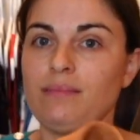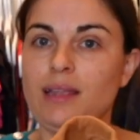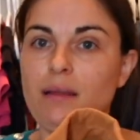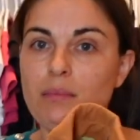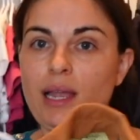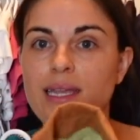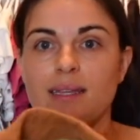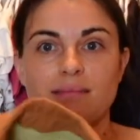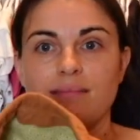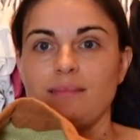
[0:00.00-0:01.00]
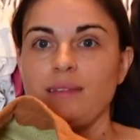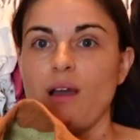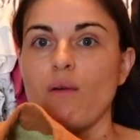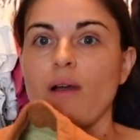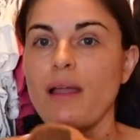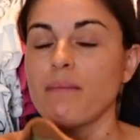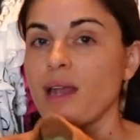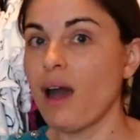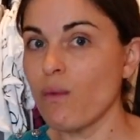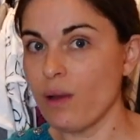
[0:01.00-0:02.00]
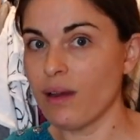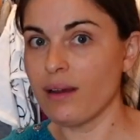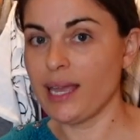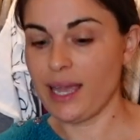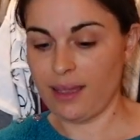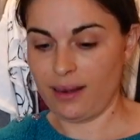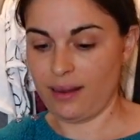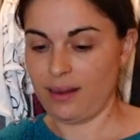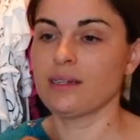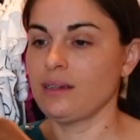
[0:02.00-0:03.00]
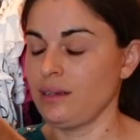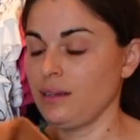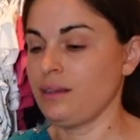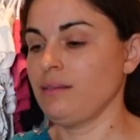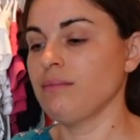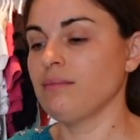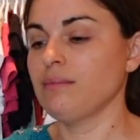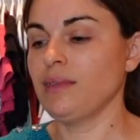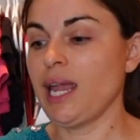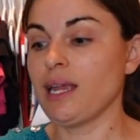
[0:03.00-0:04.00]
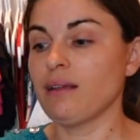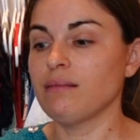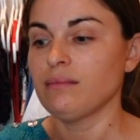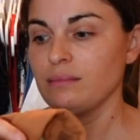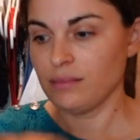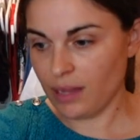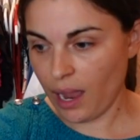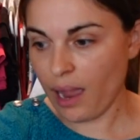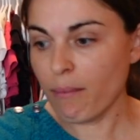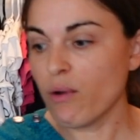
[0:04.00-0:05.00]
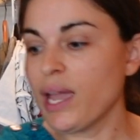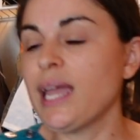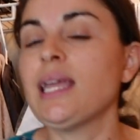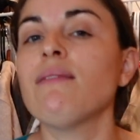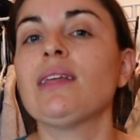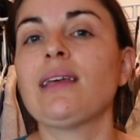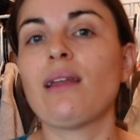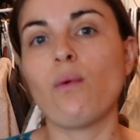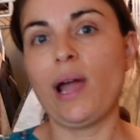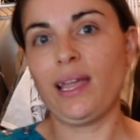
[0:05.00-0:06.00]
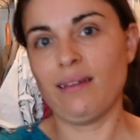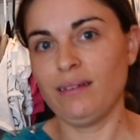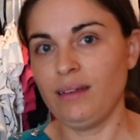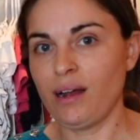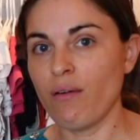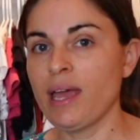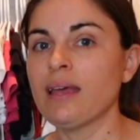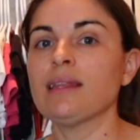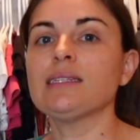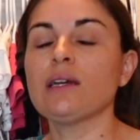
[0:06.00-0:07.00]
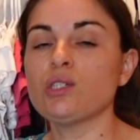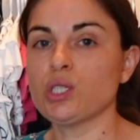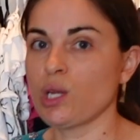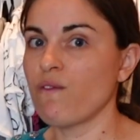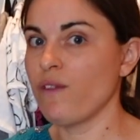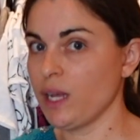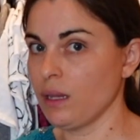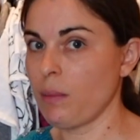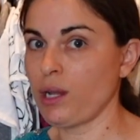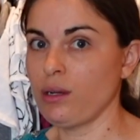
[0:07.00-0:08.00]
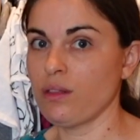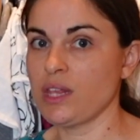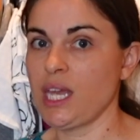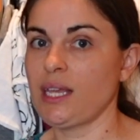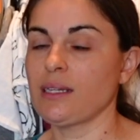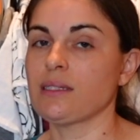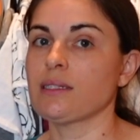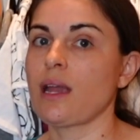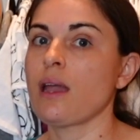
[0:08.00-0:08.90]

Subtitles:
I'm like, no, I'm not wearing it. Like, I'm okay giving that away, you know? That's how you should feel about your things.